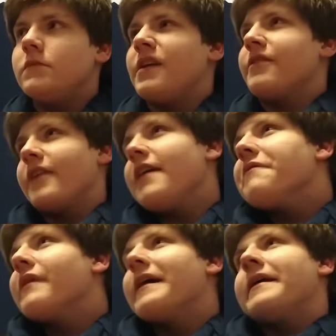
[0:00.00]
thankful
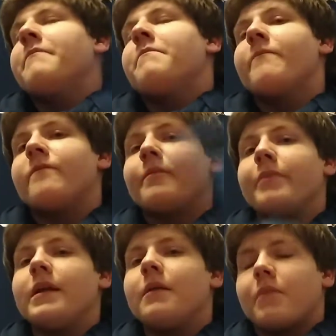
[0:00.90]
I am for
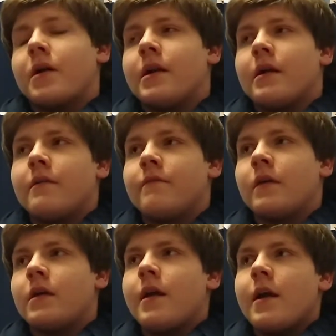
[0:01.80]
being a part of
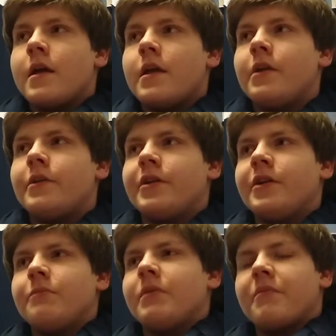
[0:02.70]
the
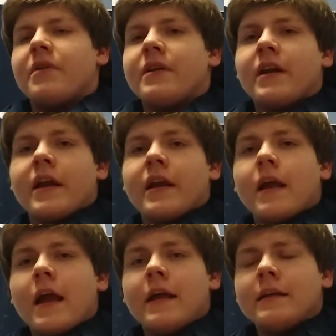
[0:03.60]
YouTube community
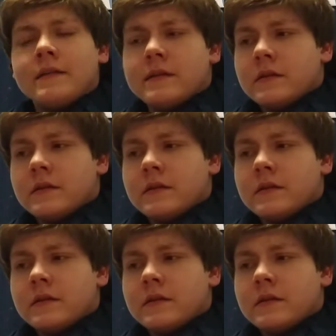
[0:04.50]
and